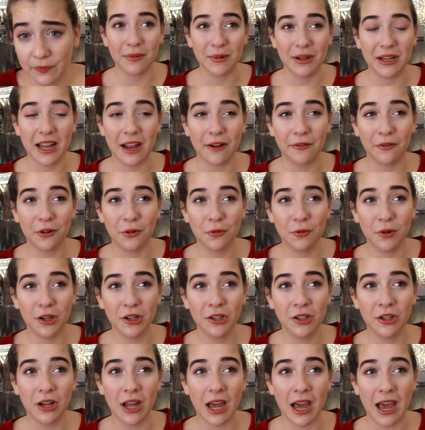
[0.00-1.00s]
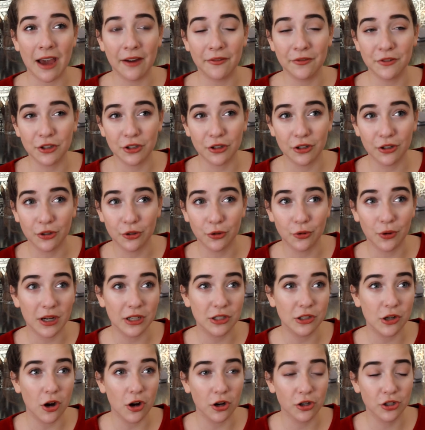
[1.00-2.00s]
I mean, everyone after who I
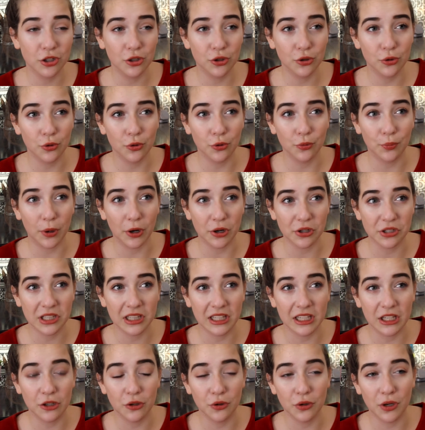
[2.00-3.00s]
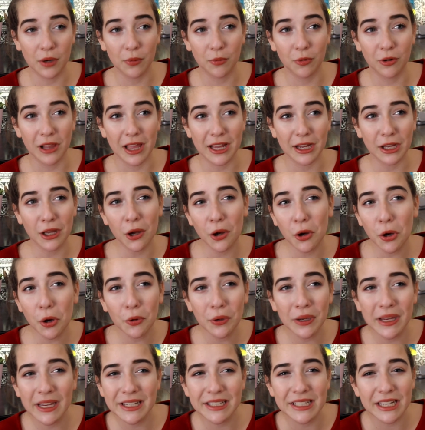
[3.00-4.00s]
talked to who personally knew him were like, oh,
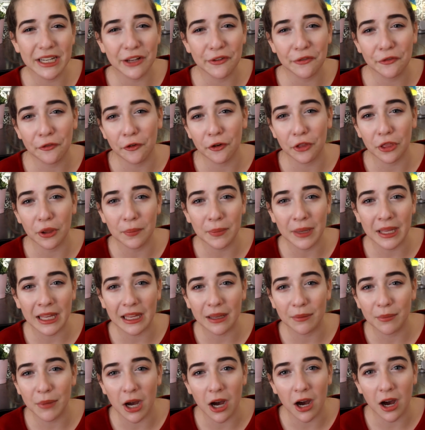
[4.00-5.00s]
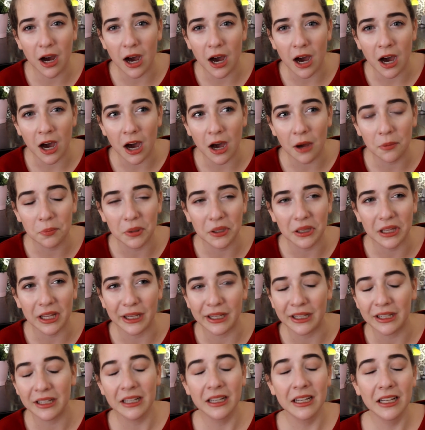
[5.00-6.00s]
he did it for the meme, haha, but
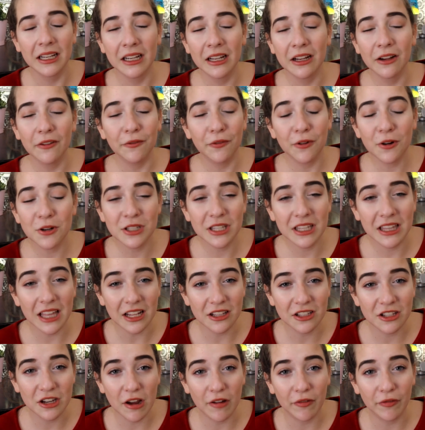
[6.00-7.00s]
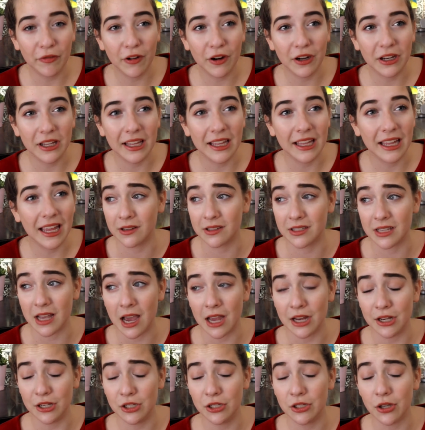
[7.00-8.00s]
like, firstly, that's not funny, because
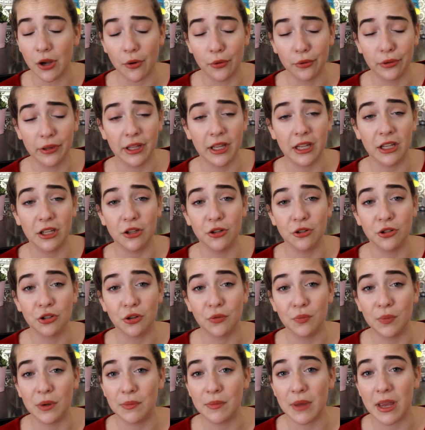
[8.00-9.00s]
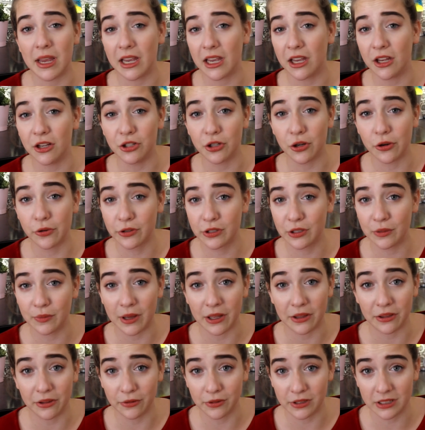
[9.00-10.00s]
I don't think you should be making jokes
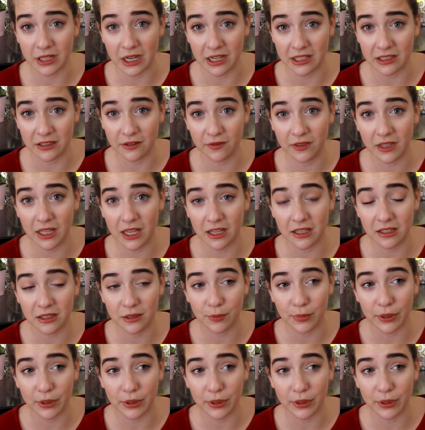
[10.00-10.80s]
about those kinds of things.